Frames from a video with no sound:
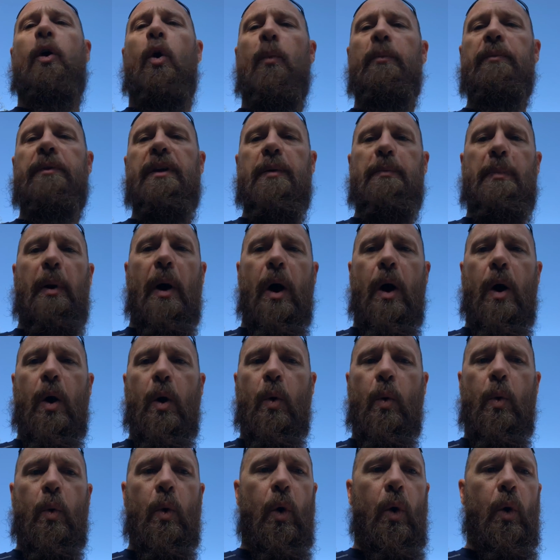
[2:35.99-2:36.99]
Depot
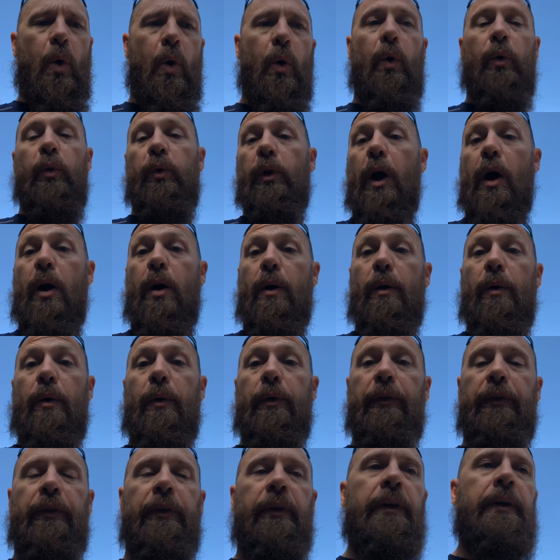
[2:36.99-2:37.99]
or
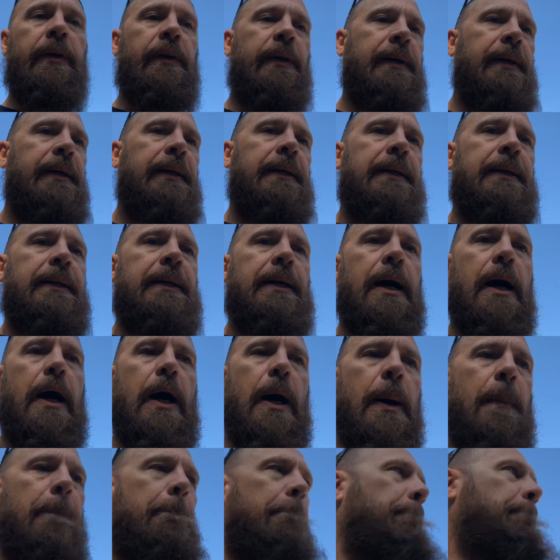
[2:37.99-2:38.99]
Lowe's,
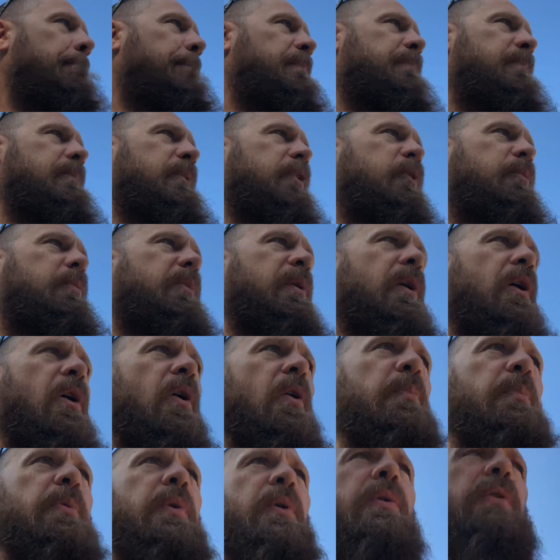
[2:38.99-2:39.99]

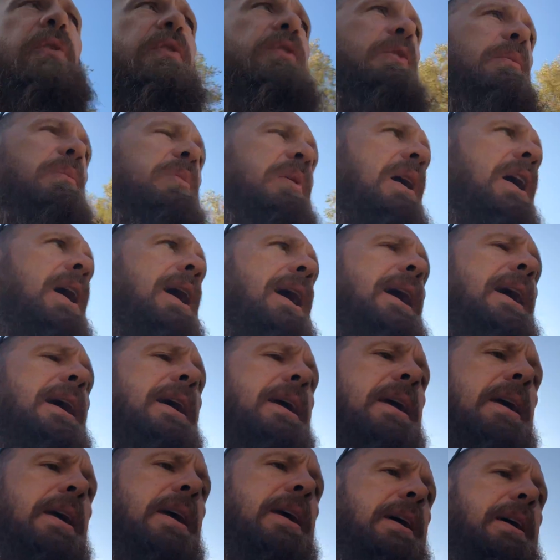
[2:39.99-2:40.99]
Spinard Builder Supply
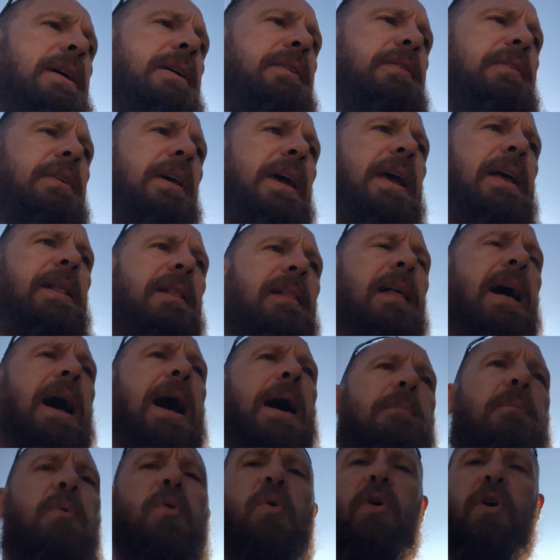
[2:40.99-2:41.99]
is a
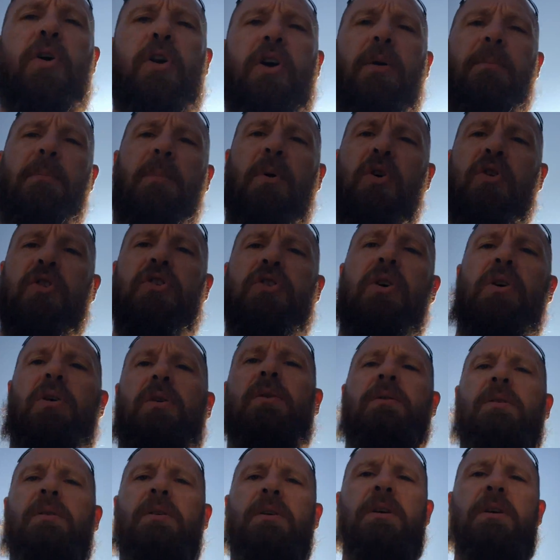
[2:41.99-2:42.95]
lot more commercial